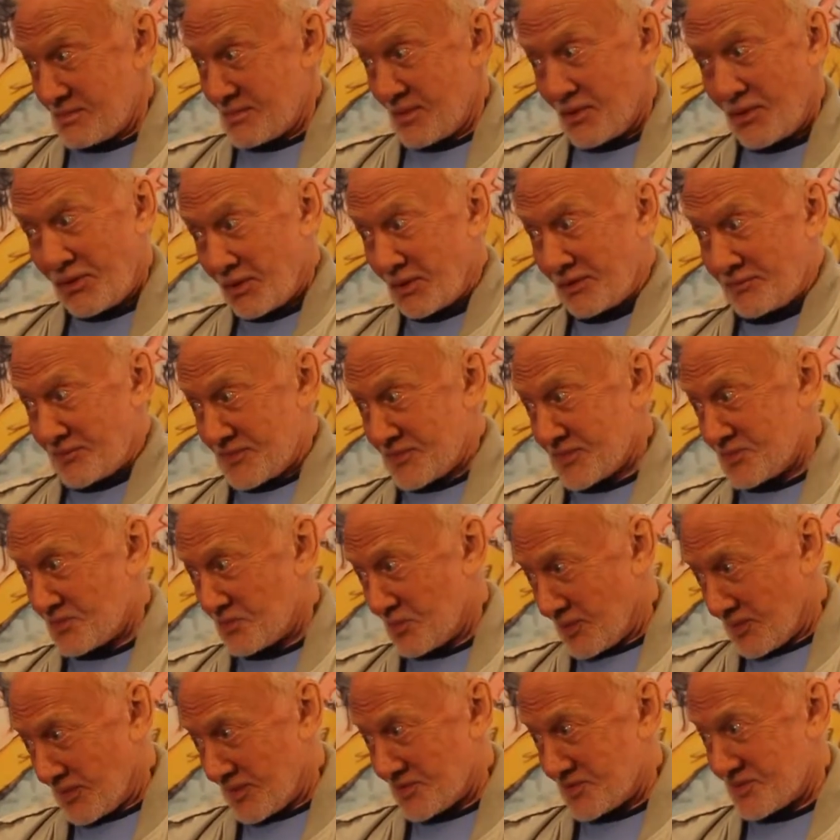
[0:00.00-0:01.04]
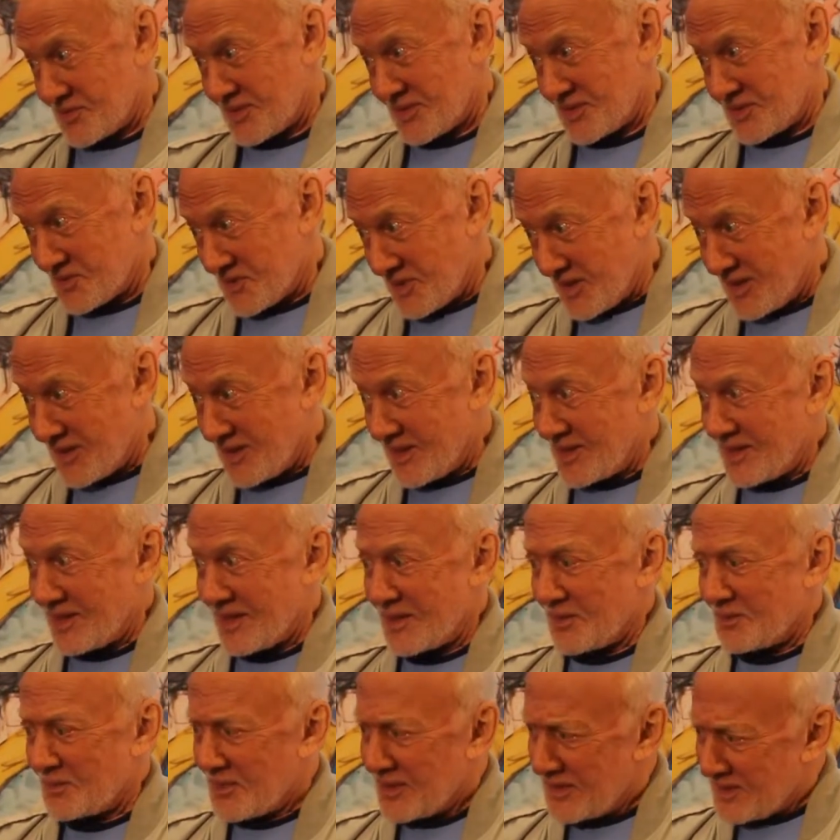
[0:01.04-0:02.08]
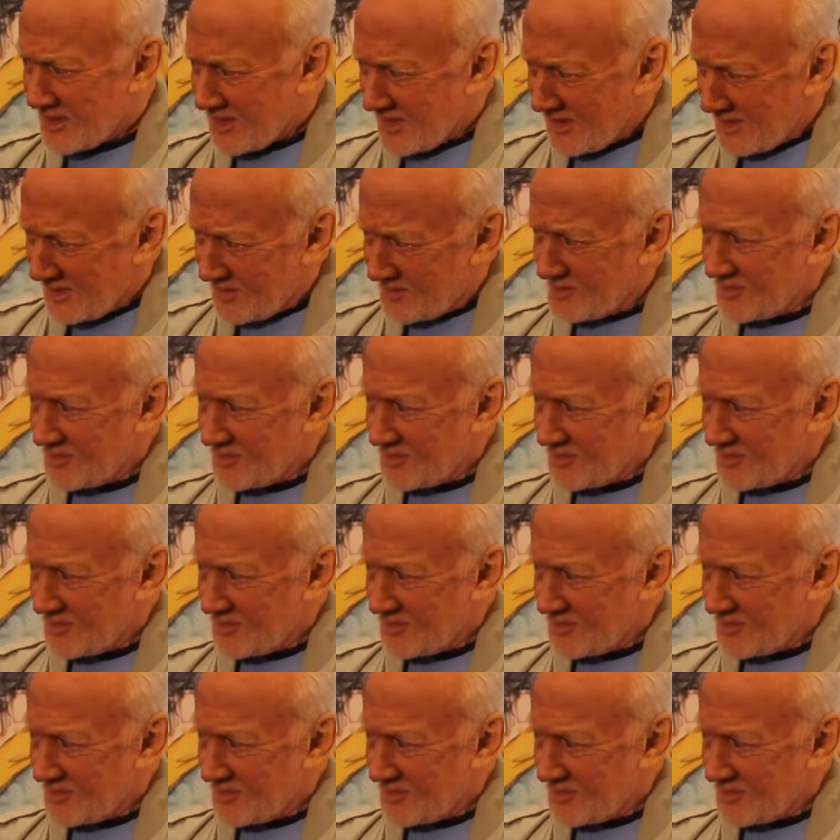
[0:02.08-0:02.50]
all of us want to succeed, and we did.